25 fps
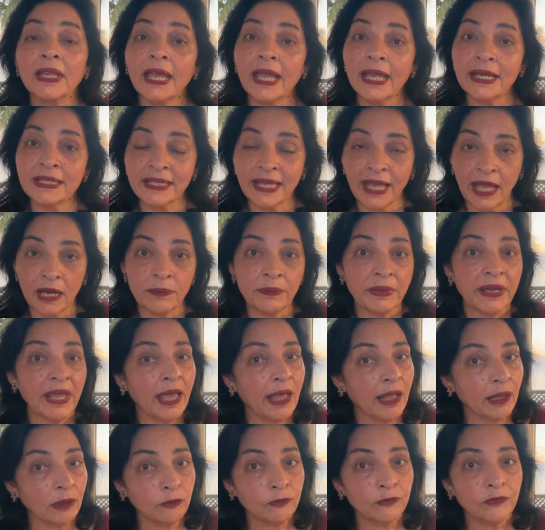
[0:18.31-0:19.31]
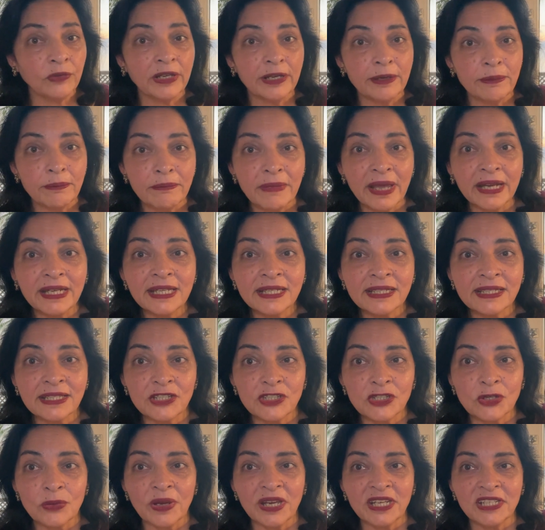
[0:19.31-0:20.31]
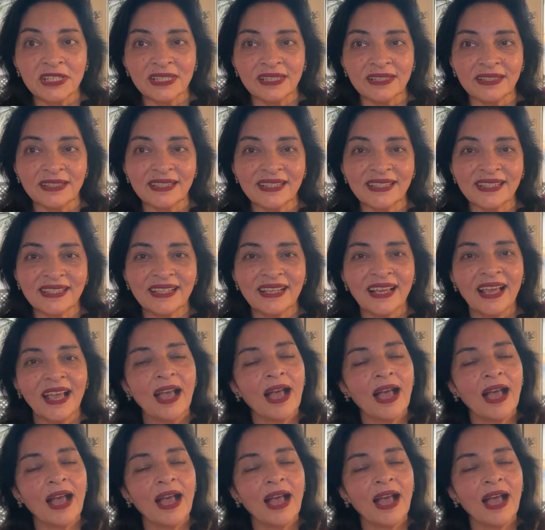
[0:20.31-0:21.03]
It can be helpful in many situations.